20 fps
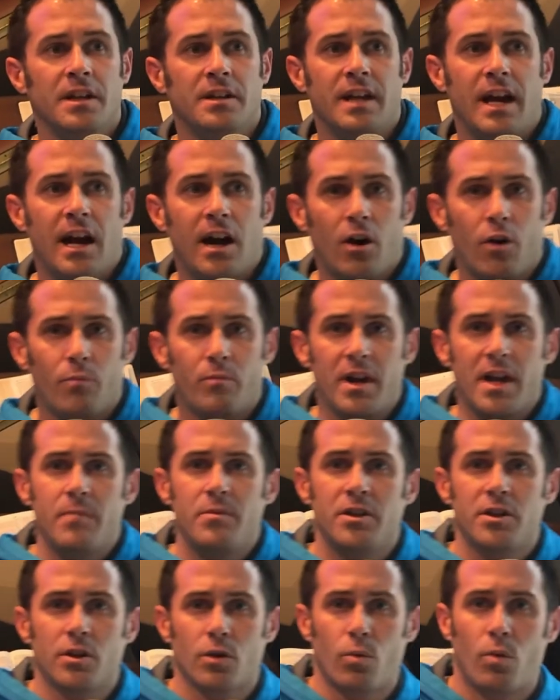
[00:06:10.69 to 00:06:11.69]
Now,
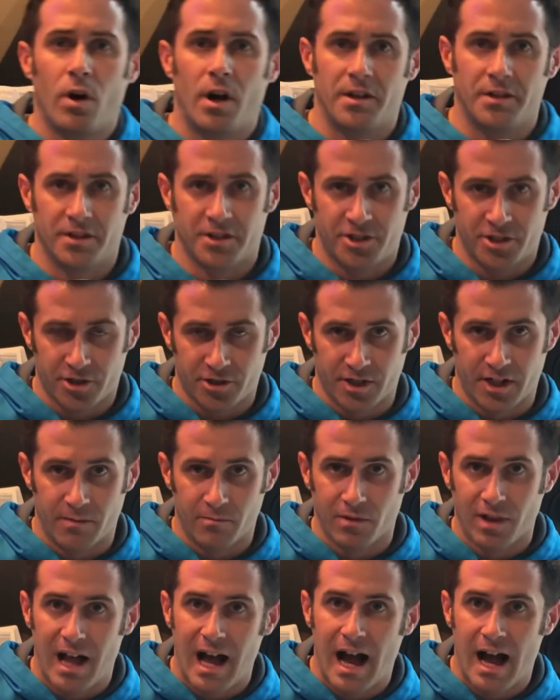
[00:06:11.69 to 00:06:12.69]
maybe you're wanting to
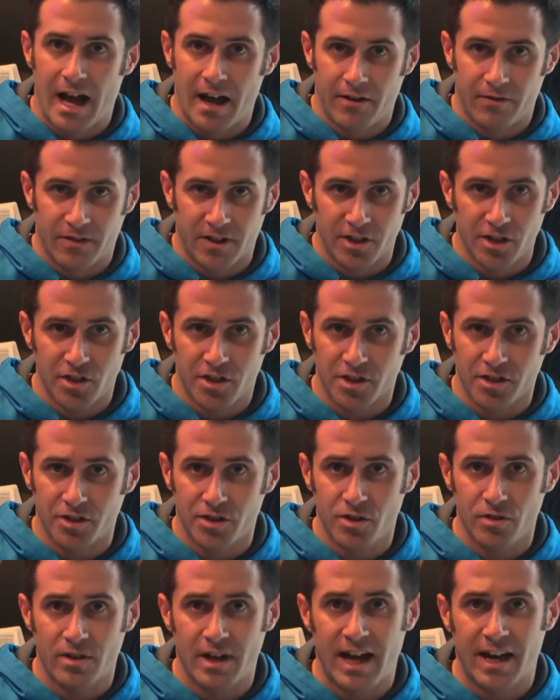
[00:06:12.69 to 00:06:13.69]
stream live, and you
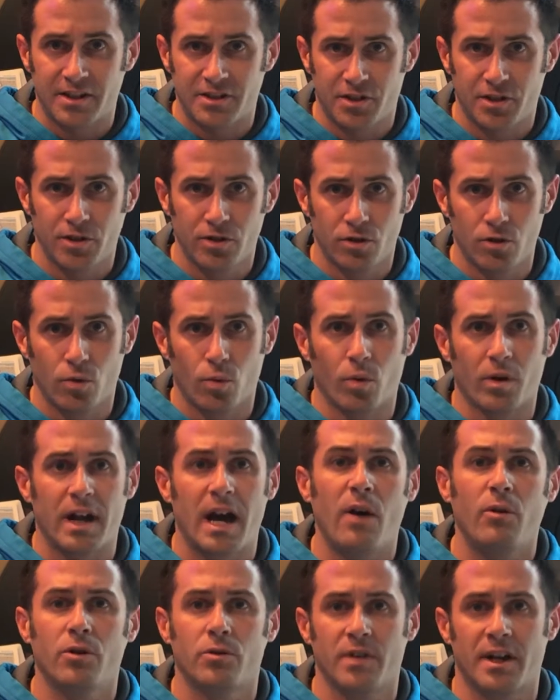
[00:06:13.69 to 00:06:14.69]
can do that too. What
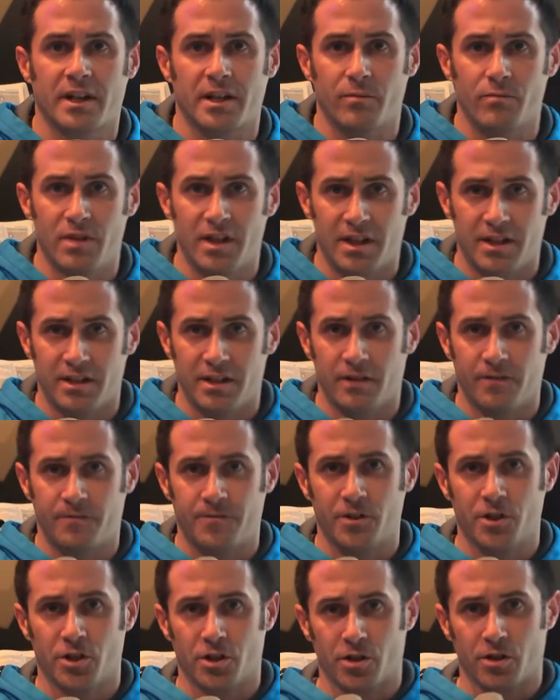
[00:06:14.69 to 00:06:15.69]
I would recommend
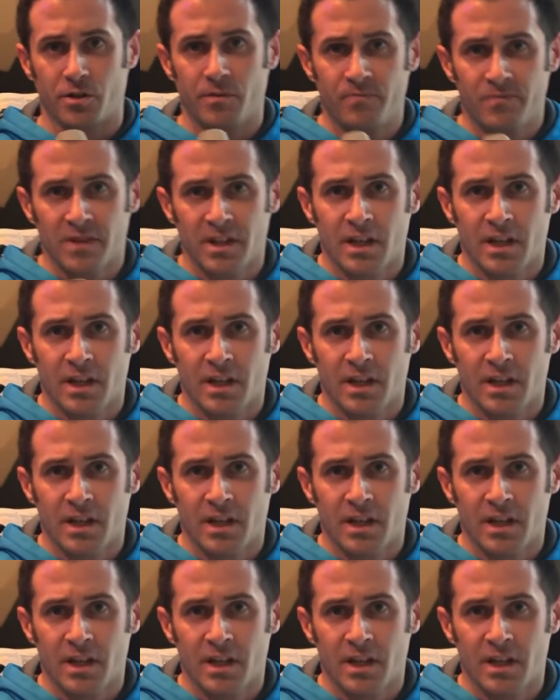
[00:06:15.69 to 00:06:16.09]
if you're